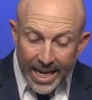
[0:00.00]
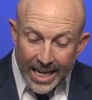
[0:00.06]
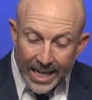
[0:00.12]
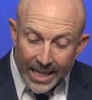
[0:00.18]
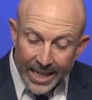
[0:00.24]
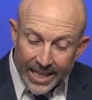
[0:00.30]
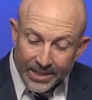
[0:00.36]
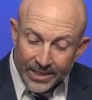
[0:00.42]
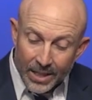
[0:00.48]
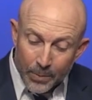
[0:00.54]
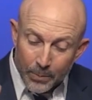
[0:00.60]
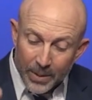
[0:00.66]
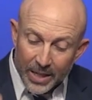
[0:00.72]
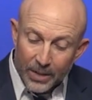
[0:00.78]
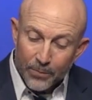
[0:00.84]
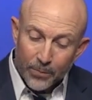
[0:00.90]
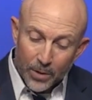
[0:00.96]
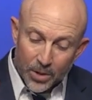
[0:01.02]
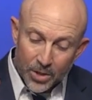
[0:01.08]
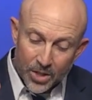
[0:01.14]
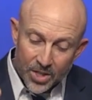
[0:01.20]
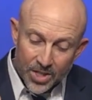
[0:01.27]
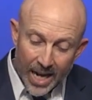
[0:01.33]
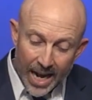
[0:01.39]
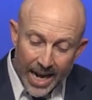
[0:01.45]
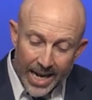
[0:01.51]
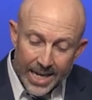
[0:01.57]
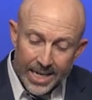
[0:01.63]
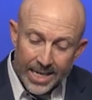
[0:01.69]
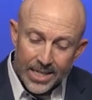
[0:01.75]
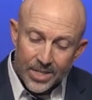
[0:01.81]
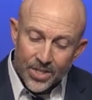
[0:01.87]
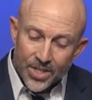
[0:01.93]
and let them be for
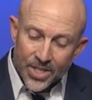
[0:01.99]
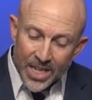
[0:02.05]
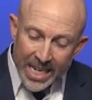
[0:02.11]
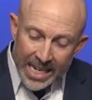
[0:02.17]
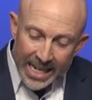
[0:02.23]
signs